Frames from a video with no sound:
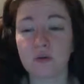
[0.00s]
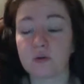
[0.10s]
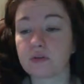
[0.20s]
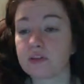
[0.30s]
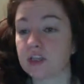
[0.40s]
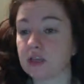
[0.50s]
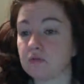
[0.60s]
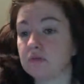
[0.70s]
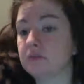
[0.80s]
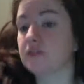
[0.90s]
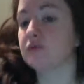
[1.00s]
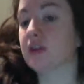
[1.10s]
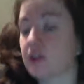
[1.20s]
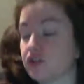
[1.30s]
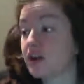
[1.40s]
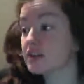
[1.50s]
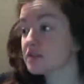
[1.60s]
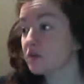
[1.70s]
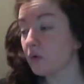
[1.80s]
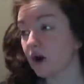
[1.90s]
We were thinking about maybe doing a Dragon
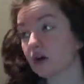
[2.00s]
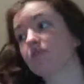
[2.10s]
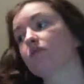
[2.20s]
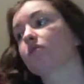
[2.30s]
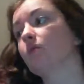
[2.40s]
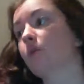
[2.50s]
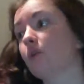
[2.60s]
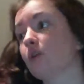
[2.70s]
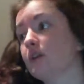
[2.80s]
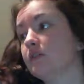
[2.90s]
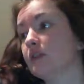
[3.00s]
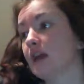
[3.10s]
Soul walkthrough or even